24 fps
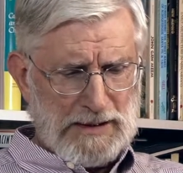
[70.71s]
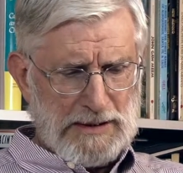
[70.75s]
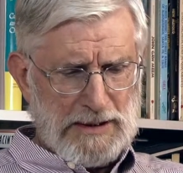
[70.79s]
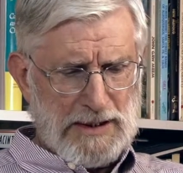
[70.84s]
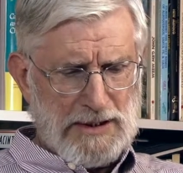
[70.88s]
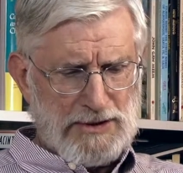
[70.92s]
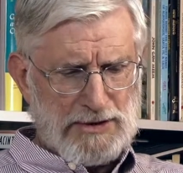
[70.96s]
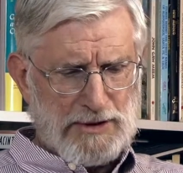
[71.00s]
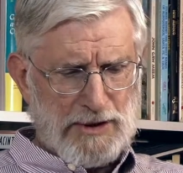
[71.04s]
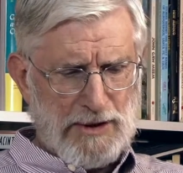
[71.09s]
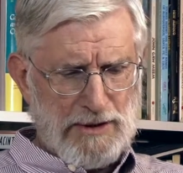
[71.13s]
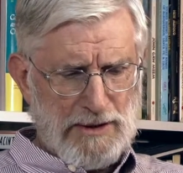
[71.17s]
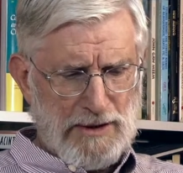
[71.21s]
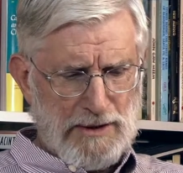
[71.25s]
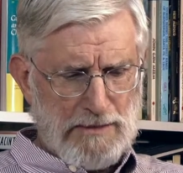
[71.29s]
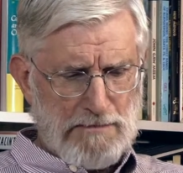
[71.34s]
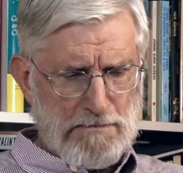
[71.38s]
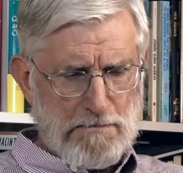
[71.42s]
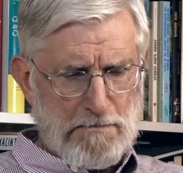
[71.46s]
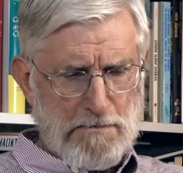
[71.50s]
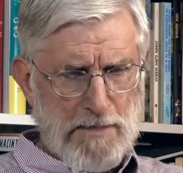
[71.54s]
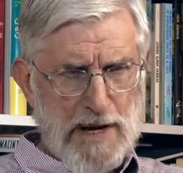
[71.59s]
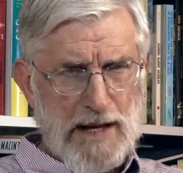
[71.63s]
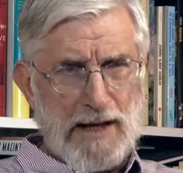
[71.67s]
His current
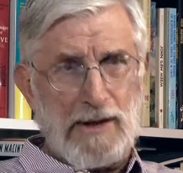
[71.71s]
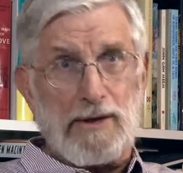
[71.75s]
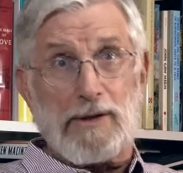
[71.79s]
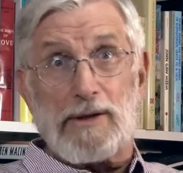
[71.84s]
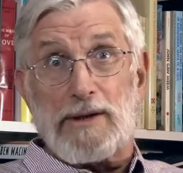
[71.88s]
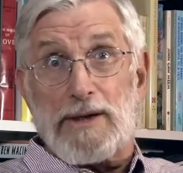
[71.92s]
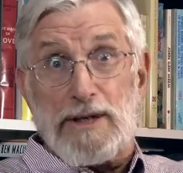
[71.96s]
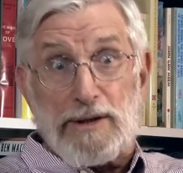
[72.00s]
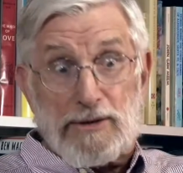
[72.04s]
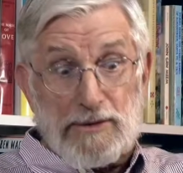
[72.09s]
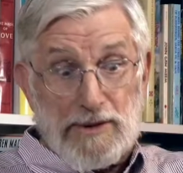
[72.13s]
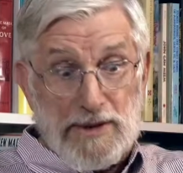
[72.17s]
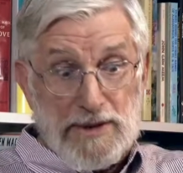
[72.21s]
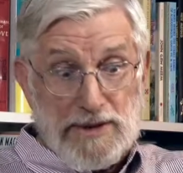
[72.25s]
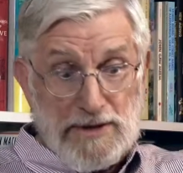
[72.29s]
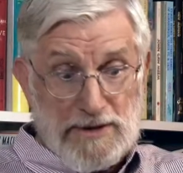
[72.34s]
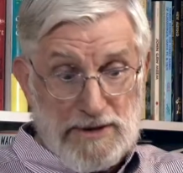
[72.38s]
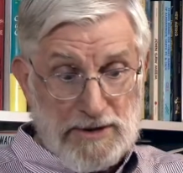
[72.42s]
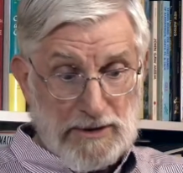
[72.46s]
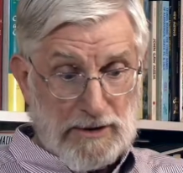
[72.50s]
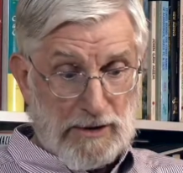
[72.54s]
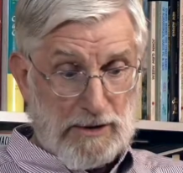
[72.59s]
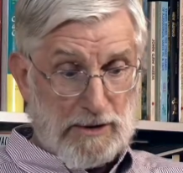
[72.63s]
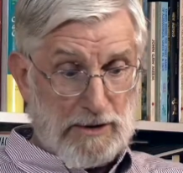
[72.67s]
medical
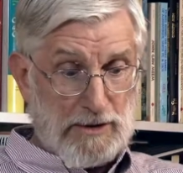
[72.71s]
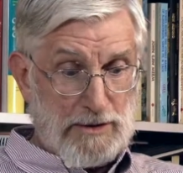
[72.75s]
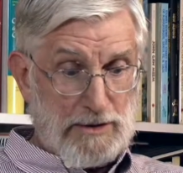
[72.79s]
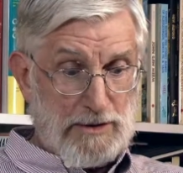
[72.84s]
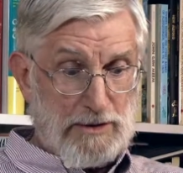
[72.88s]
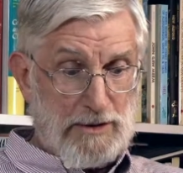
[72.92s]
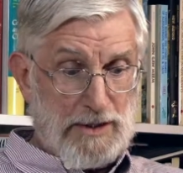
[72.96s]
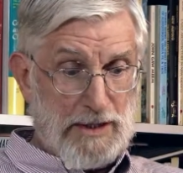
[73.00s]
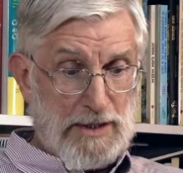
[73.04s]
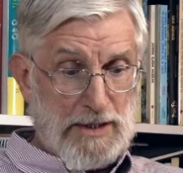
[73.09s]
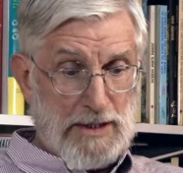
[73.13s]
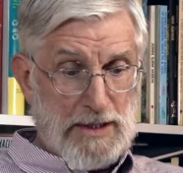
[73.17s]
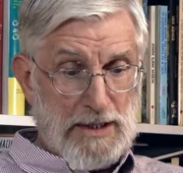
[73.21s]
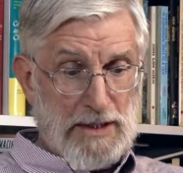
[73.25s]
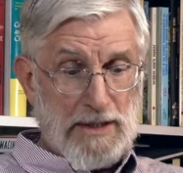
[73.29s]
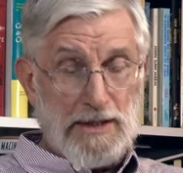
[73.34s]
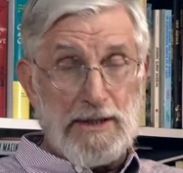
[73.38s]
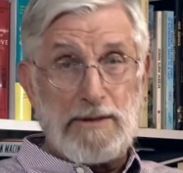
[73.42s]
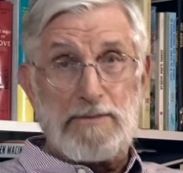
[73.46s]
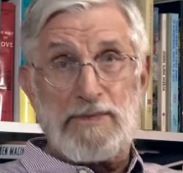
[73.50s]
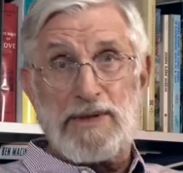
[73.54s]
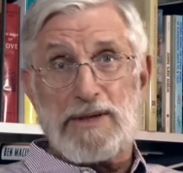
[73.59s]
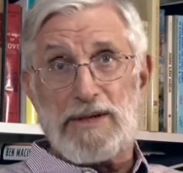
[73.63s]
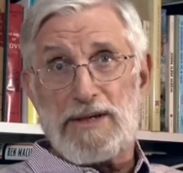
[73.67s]
interests include
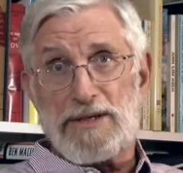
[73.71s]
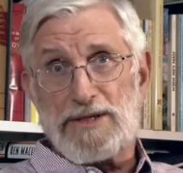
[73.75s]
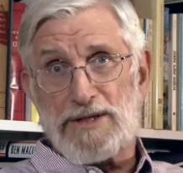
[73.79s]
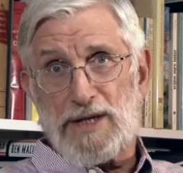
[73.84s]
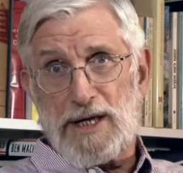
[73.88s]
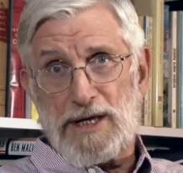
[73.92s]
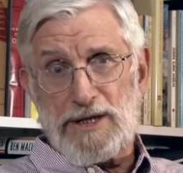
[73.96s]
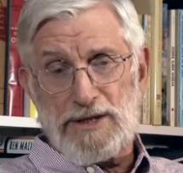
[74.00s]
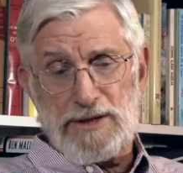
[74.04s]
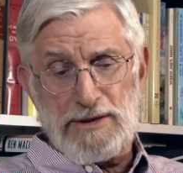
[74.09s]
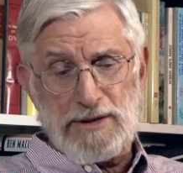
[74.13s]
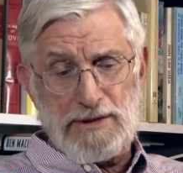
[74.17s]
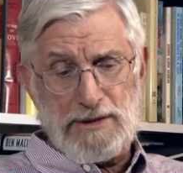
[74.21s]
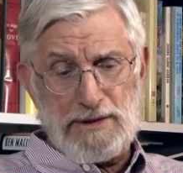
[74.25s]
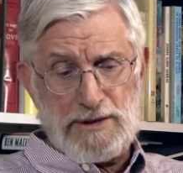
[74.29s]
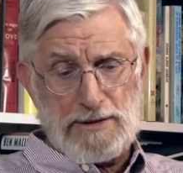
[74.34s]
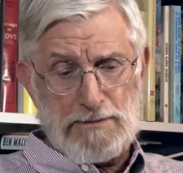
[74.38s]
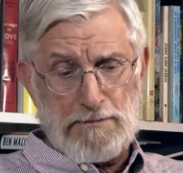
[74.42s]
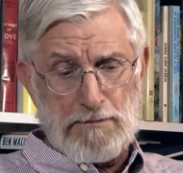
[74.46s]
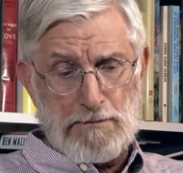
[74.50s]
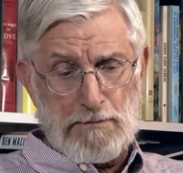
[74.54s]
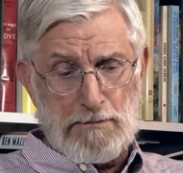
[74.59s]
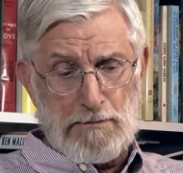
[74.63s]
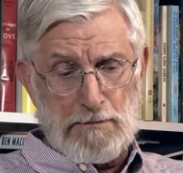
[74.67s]

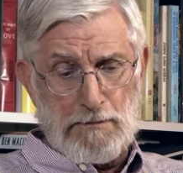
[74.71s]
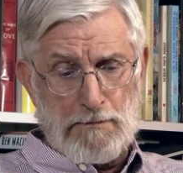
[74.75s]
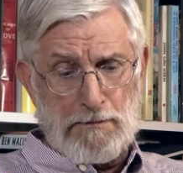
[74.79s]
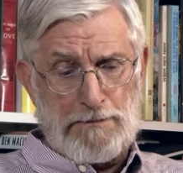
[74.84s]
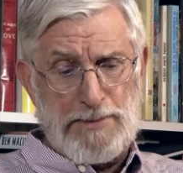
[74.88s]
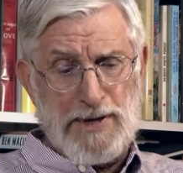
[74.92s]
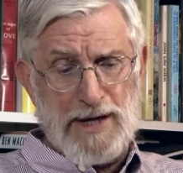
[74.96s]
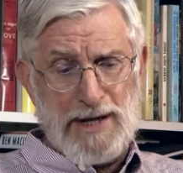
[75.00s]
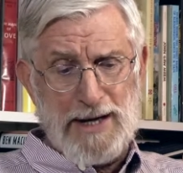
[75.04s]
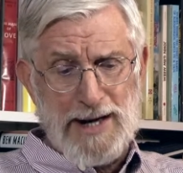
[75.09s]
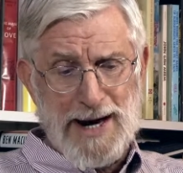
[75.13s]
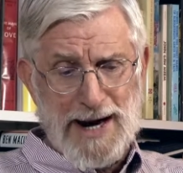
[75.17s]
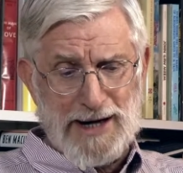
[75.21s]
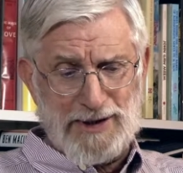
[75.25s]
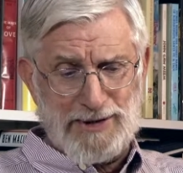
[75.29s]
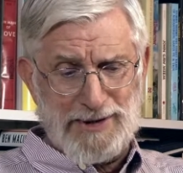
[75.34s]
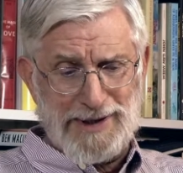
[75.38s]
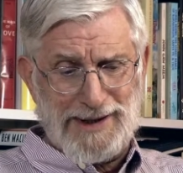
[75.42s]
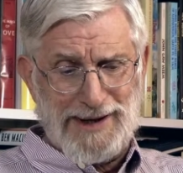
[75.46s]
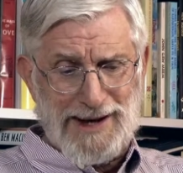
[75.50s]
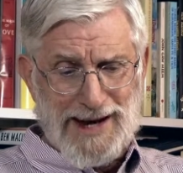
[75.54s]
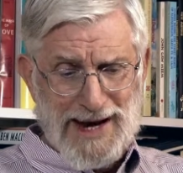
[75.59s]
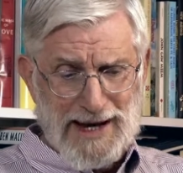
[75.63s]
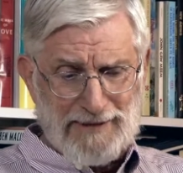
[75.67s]
immunizations,
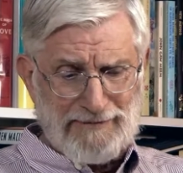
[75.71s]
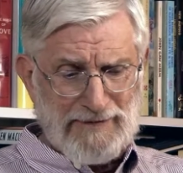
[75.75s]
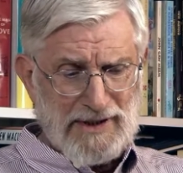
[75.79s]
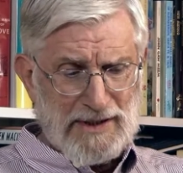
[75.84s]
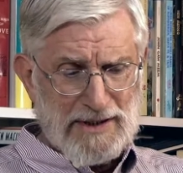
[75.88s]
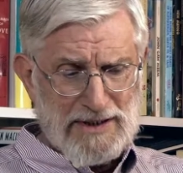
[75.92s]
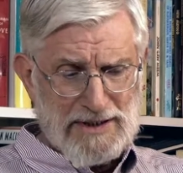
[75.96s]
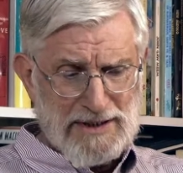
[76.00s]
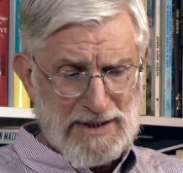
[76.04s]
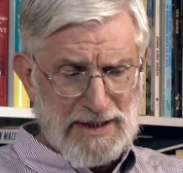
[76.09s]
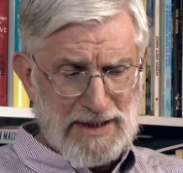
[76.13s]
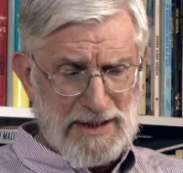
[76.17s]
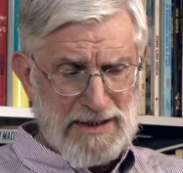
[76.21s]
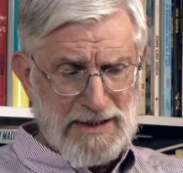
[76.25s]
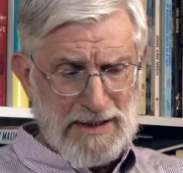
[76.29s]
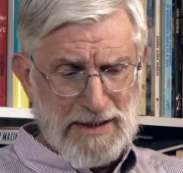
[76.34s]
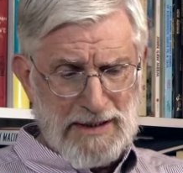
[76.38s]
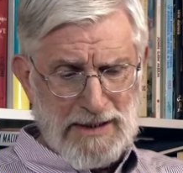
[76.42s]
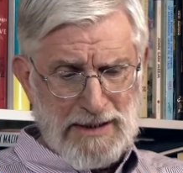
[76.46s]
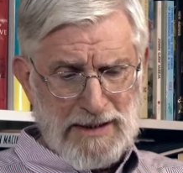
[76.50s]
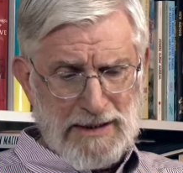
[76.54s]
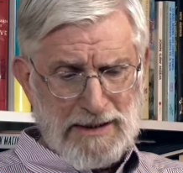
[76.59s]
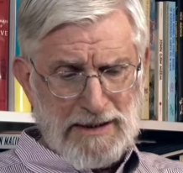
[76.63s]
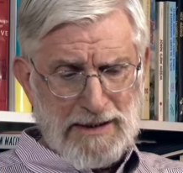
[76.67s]
pediatric advocacy,
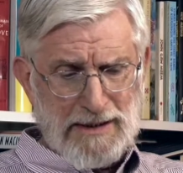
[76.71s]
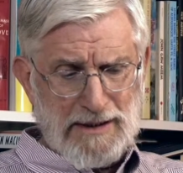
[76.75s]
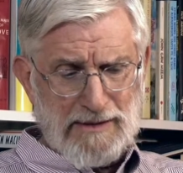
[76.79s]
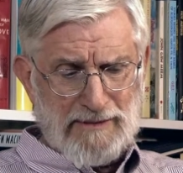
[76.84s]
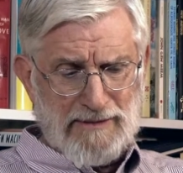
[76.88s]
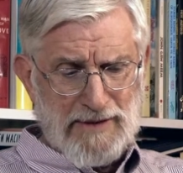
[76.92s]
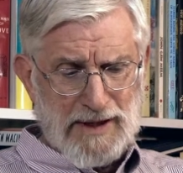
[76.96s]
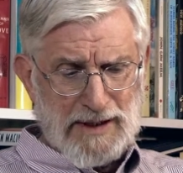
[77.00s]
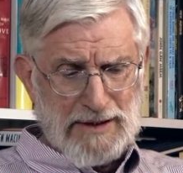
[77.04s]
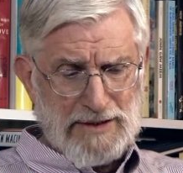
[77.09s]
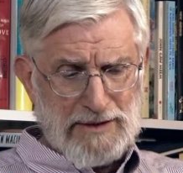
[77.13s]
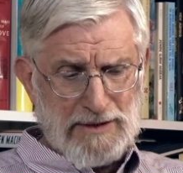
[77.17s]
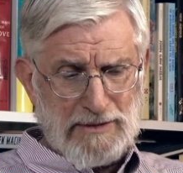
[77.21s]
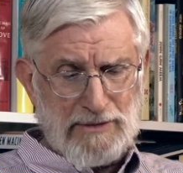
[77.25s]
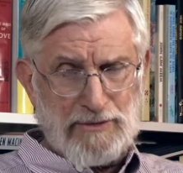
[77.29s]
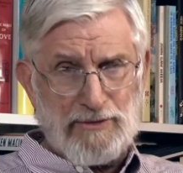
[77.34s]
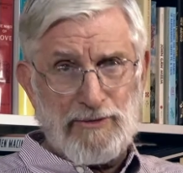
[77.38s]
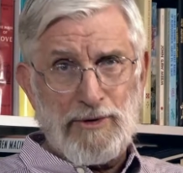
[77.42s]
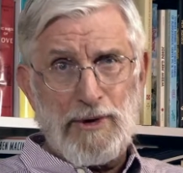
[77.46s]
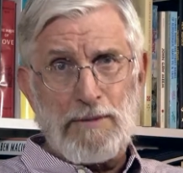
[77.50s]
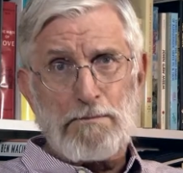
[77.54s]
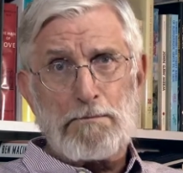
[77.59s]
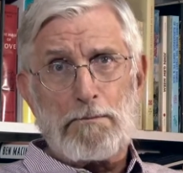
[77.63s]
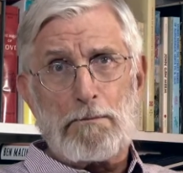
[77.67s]
the effects of